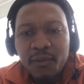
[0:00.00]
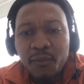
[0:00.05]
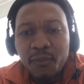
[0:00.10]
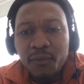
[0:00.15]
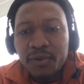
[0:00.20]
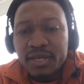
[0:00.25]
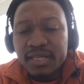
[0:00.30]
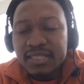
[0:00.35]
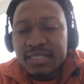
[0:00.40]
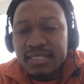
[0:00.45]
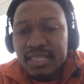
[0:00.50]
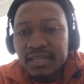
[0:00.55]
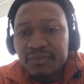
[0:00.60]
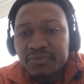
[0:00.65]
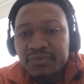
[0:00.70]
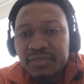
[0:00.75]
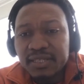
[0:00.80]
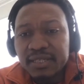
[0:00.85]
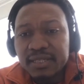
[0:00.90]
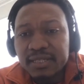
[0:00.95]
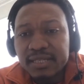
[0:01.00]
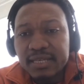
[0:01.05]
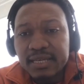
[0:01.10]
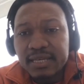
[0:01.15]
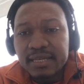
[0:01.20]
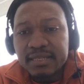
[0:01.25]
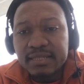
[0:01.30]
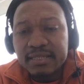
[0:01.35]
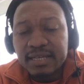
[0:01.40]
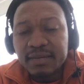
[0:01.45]
is
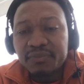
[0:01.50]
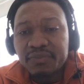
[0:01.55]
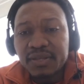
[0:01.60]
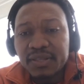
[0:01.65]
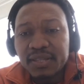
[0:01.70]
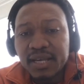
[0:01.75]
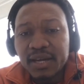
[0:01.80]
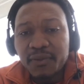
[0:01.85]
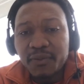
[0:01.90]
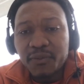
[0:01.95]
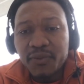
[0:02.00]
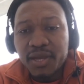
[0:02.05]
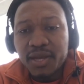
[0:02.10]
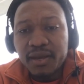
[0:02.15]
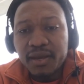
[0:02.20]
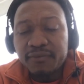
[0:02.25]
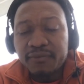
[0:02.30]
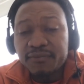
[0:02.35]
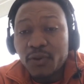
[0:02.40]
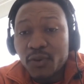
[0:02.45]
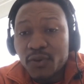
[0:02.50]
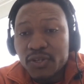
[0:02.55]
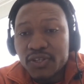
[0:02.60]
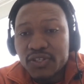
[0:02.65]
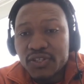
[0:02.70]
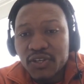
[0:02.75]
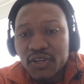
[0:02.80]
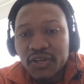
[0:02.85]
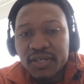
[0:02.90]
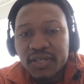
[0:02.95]
definitely something that we are
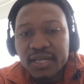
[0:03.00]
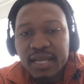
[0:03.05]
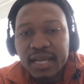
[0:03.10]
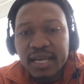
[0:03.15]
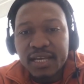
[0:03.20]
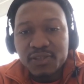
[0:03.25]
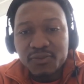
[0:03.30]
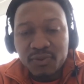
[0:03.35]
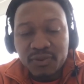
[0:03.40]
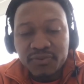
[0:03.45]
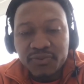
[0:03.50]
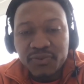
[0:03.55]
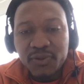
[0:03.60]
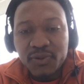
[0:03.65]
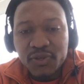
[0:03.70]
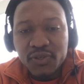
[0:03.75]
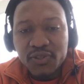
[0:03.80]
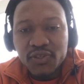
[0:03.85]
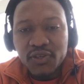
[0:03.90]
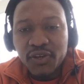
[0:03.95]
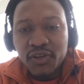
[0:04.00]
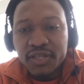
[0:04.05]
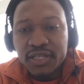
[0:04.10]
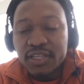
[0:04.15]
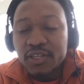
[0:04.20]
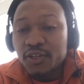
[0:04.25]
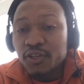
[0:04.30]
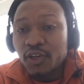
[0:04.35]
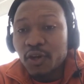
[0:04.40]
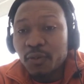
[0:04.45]
focused on as we focus on
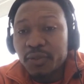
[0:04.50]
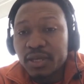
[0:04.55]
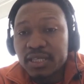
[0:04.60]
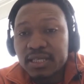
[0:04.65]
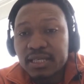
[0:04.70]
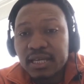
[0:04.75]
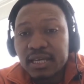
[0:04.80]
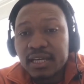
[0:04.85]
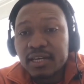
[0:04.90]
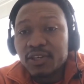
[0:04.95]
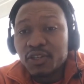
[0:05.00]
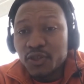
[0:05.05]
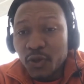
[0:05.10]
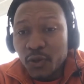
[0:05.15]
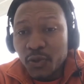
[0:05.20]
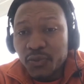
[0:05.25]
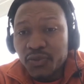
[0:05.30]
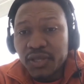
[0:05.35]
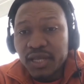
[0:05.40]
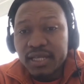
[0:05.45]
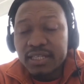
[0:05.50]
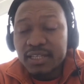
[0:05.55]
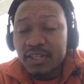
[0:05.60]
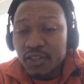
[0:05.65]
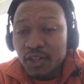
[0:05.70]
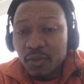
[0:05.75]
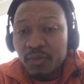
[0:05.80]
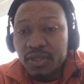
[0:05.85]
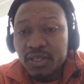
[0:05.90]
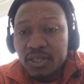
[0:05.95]
economic growth and
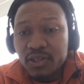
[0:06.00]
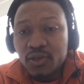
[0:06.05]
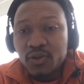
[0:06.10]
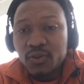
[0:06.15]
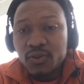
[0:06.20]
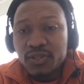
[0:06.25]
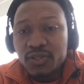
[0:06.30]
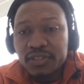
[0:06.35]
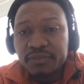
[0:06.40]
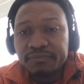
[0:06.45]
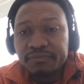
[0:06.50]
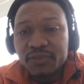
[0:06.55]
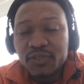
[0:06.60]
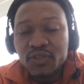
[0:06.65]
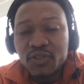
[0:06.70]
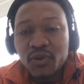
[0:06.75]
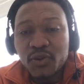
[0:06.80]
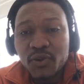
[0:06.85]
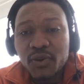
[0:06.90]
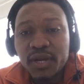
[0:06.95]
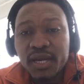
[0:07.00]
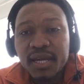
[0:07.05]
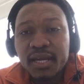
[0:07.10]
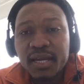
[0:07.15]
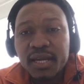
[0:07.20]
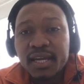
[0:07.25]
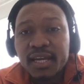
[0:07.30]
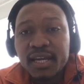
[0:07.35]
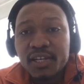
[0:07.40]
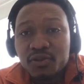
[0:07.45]
economic inclusion. So
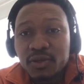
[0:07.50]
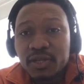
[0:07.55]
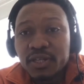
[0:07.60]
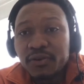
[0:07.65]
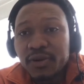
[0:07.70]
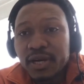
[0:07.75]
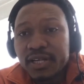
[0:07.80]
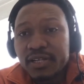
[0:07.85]
it's really great